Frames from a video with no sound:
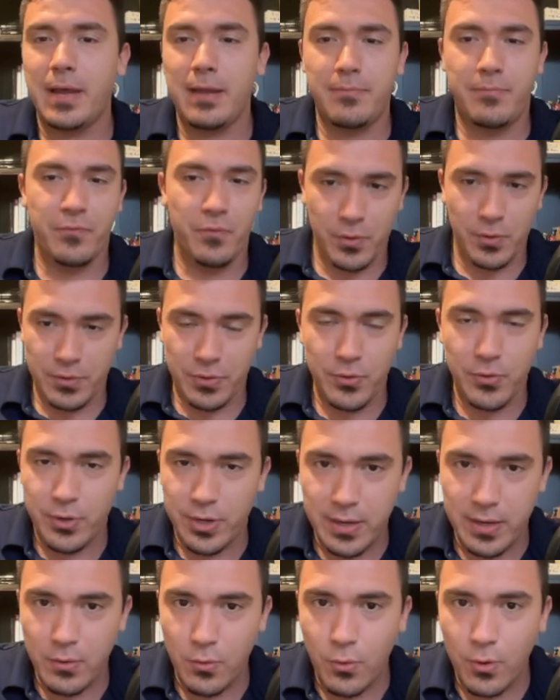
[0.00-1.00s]

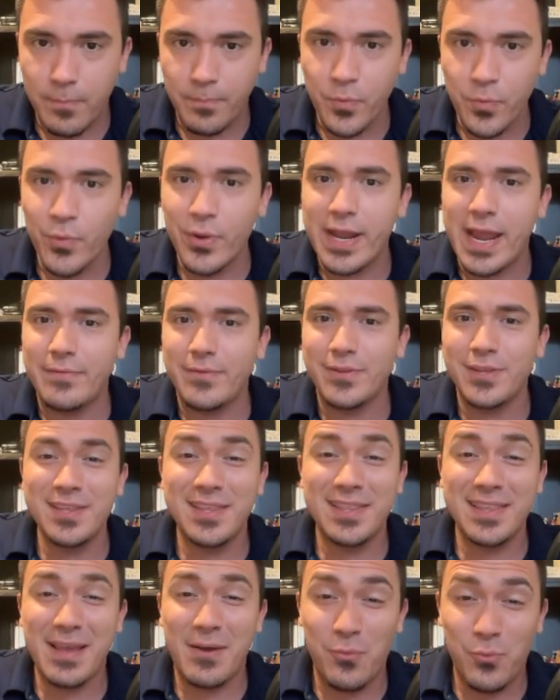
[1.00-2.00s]
430 or what have you.
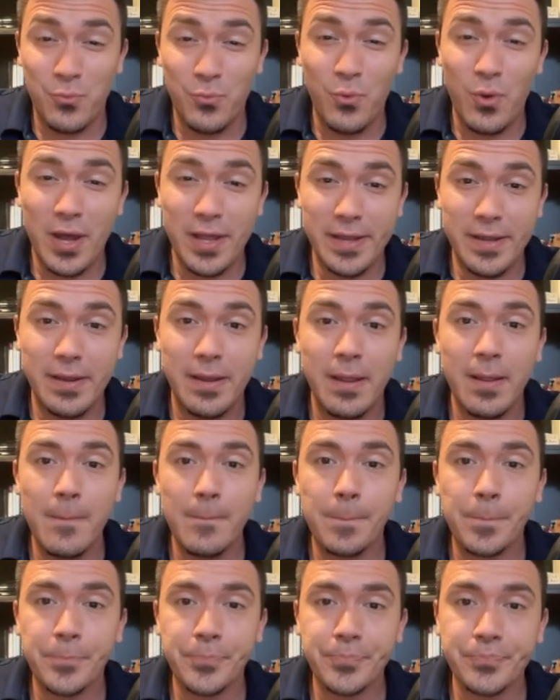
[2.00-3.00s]
This is at 1,
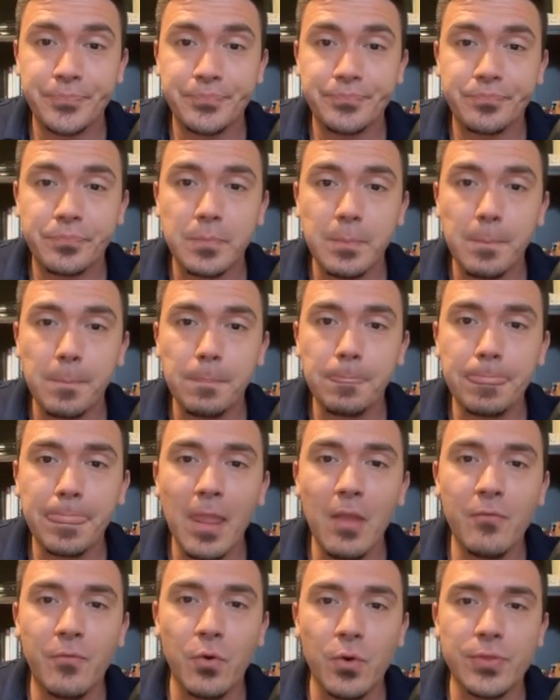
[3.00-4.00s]

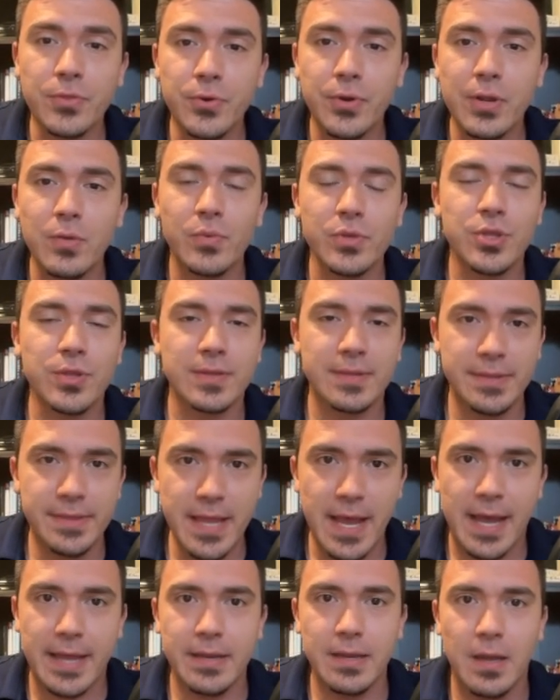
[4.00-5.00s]
430, which is
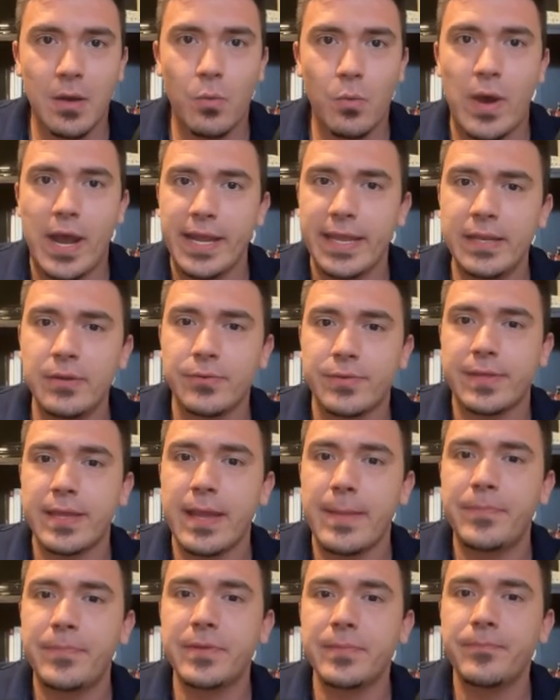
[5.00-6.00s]
not a
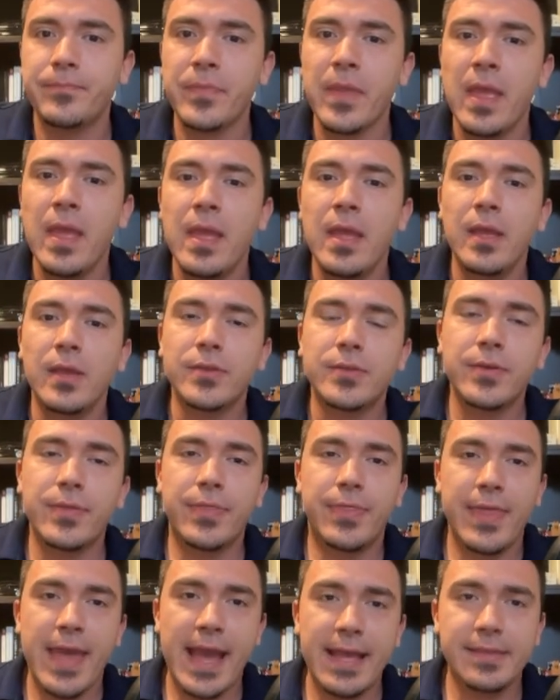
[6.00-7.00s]
y-intercept. So
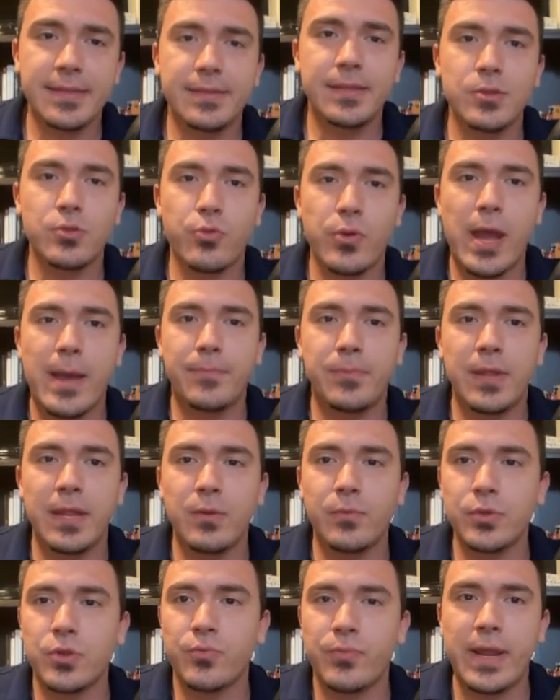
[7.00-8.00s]
that's the trap
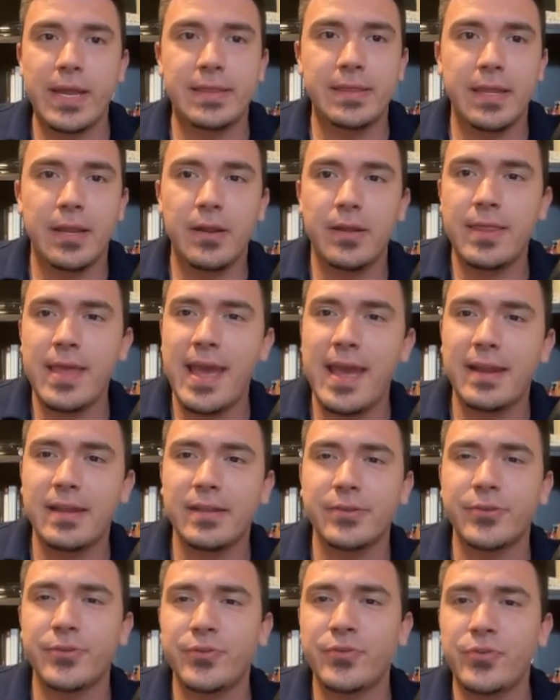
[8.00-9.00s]
language right there. That
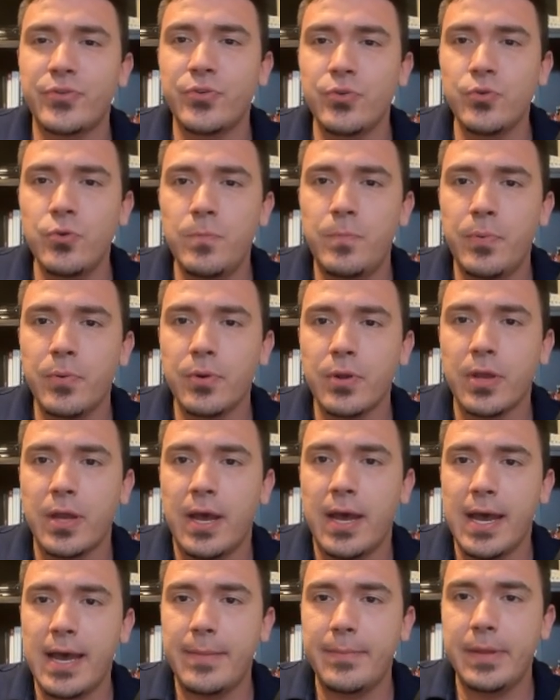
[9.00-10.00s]
is super
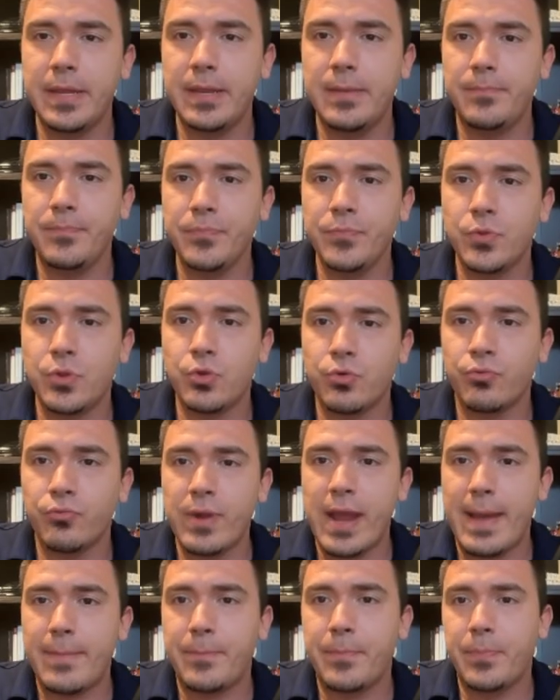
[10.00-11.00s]
common
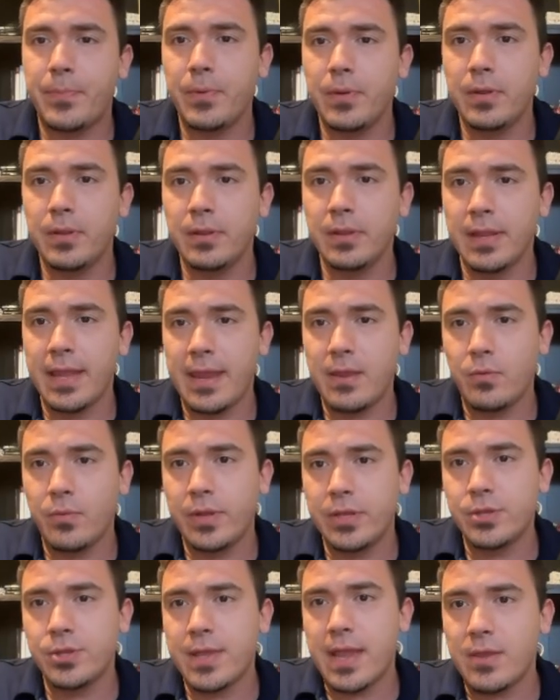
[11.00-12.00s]
trap
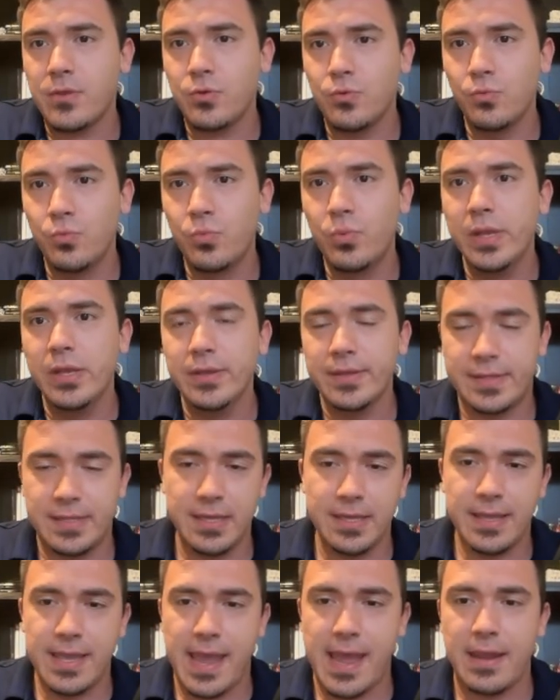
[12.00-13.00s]
language that you will
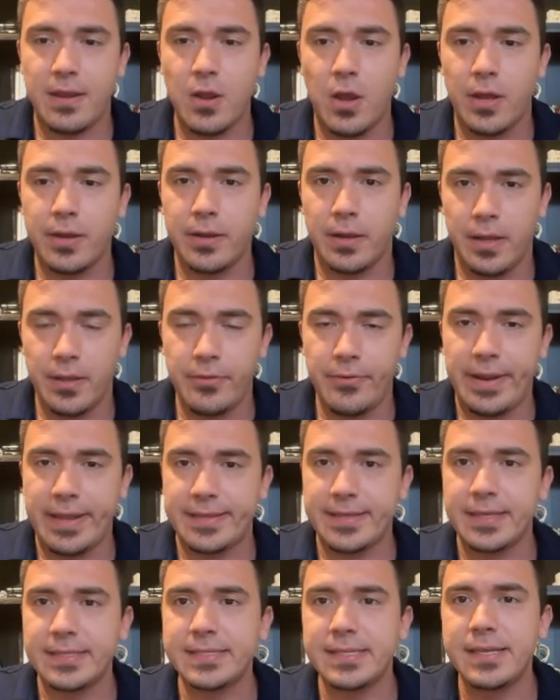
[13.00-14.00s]
see again on other
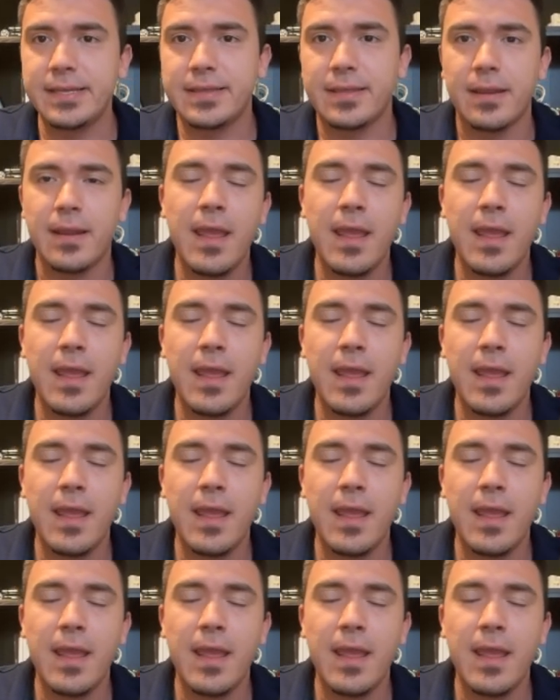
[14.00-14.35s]
SATs. And